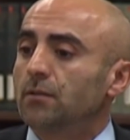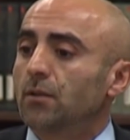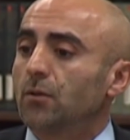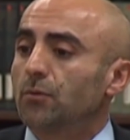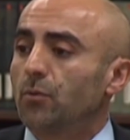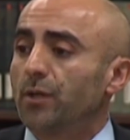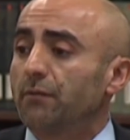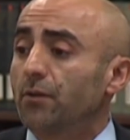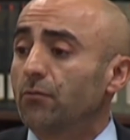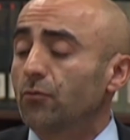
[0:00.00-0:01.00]
So, you know,
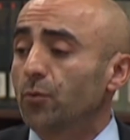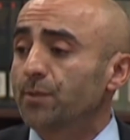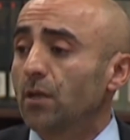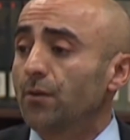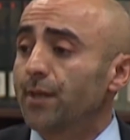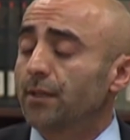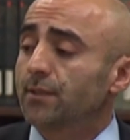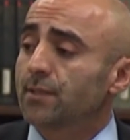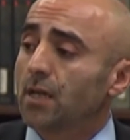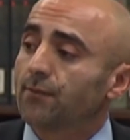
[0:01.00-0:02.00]
whatever groups are on the
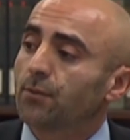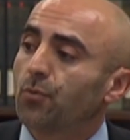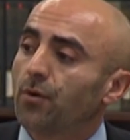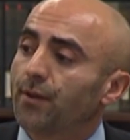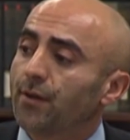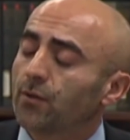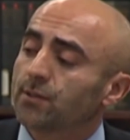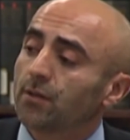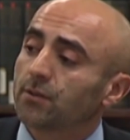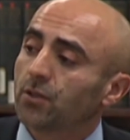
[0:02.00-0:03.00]
other side of the border, they're
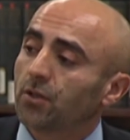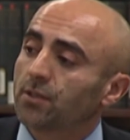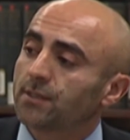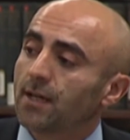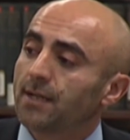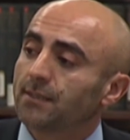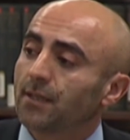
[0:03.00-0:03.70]
also on the Turkish side.